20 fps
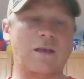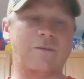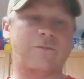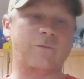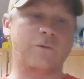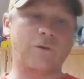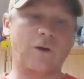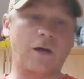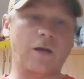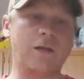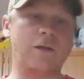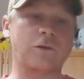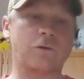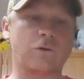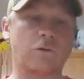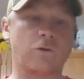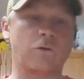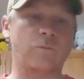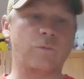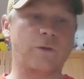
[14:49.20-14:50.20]
if you're not in a
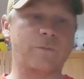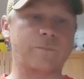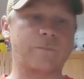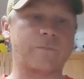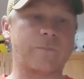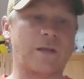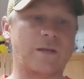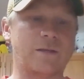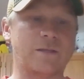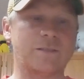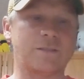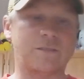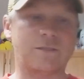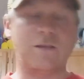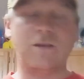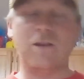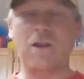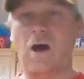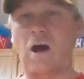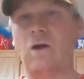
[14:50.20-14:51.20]
tournament, does
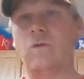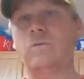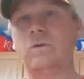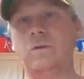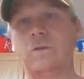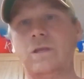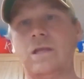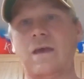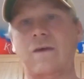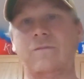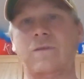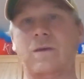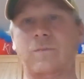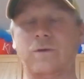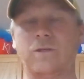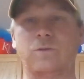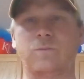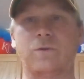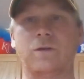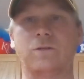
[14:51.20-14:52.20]
not really have that
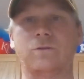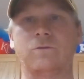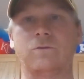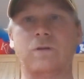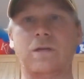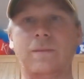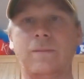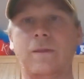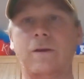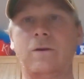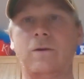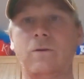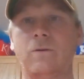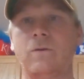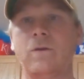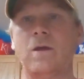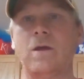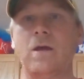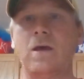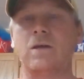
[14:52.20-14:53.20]
much pressure in
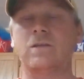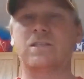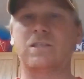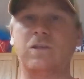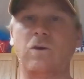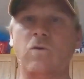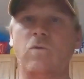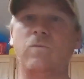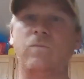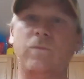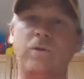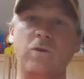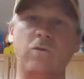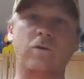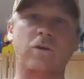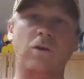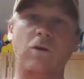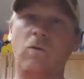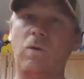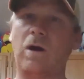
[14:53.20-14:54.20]
there. So
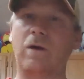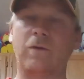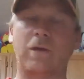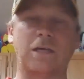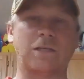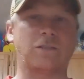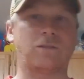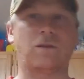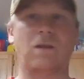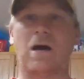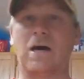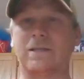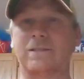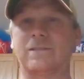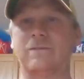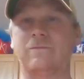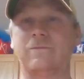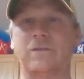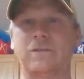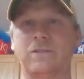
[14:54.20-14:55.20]
you can go out and catch
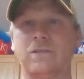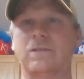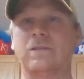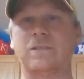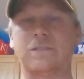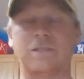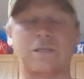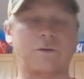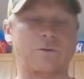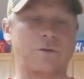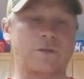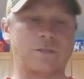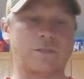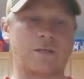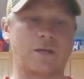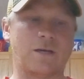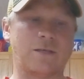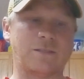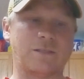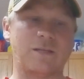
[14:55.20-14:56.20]
lots of fish in these
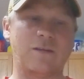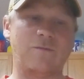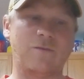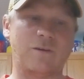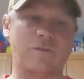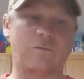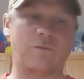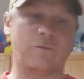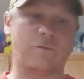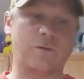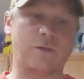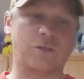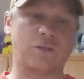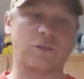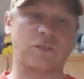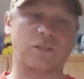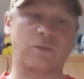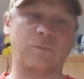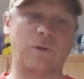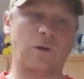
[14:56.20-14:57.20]
areas, guys. And even if you're
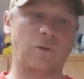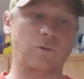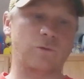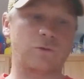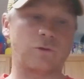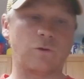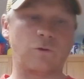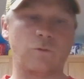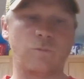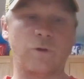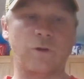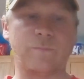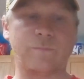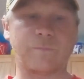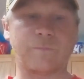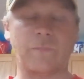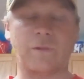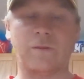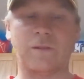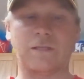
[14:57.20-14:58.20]
fishing a smaller tournament
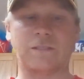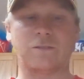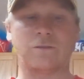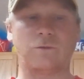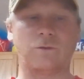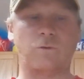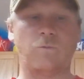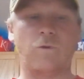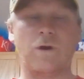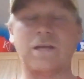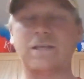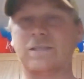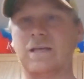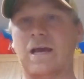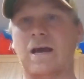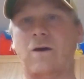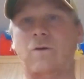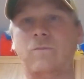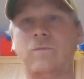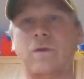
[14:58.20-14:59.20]
that's a little ways
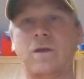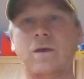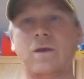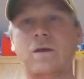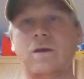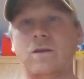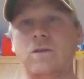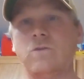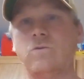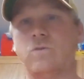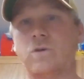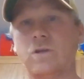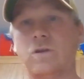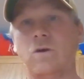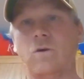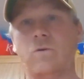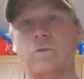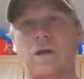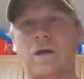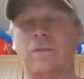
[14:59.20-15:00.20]
out, you
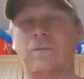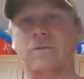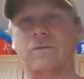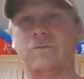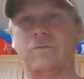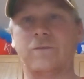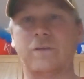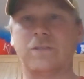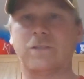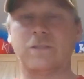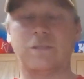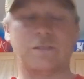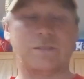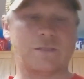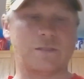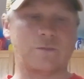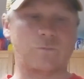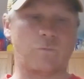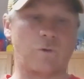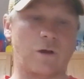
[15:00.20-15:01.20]
could go down there and fish
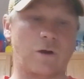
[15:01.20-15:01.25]
these as